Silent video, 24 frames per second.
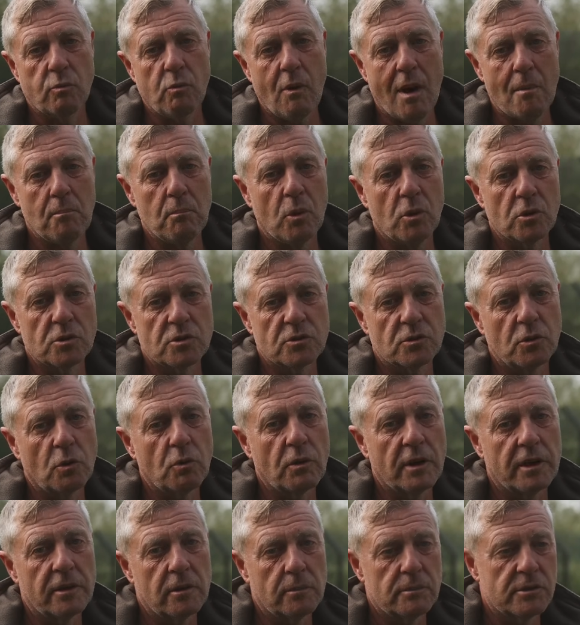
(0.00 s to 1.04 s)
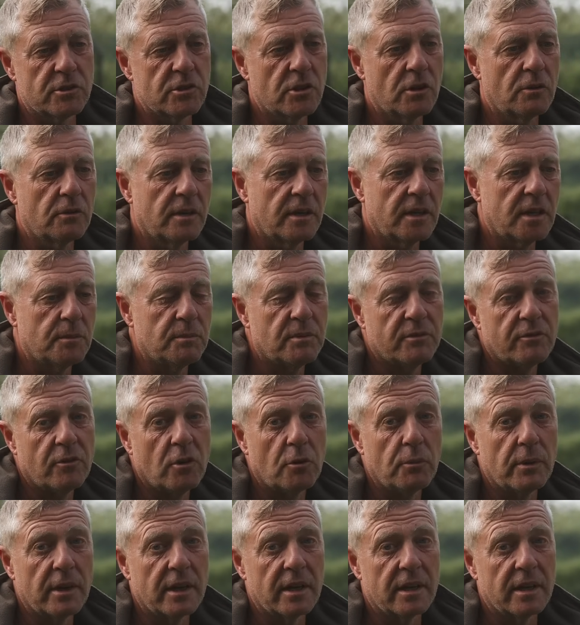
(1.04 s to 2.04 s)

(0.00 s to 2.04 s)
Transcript: one more stalking opportunity before we